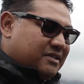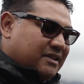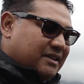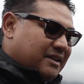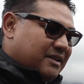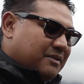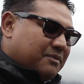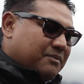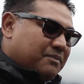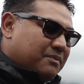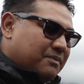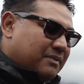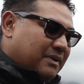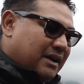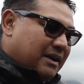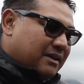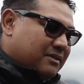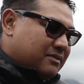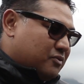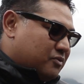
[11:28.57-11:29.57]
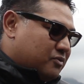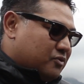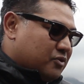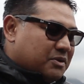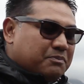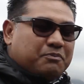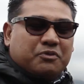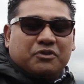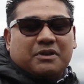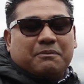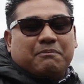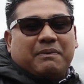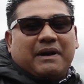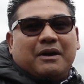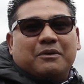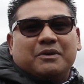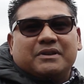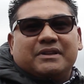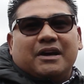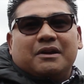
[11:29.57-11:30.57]
Yeah, I couldn't put the
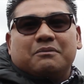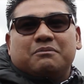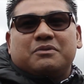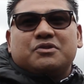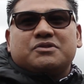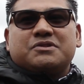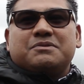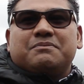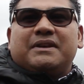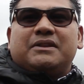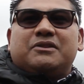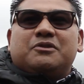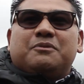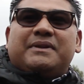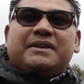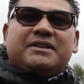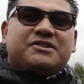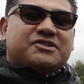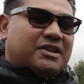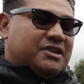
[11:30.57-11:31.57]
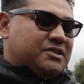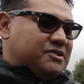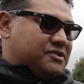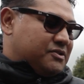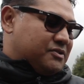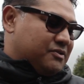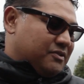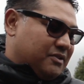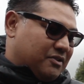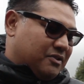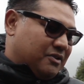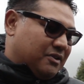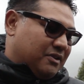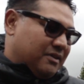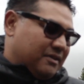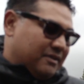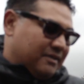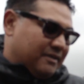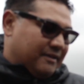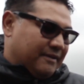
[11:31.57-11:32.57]
power down because we made too many changes to the
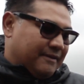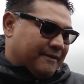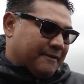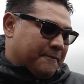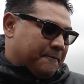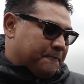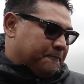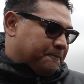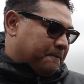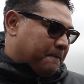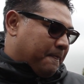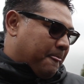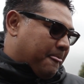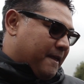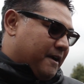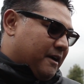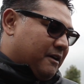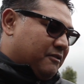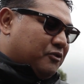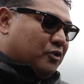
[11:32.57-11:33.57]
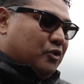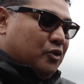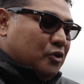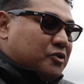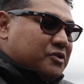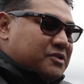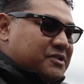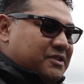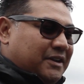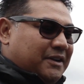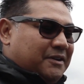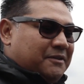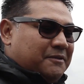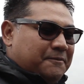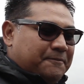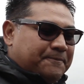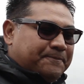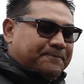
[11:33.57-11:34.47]
car for looks now.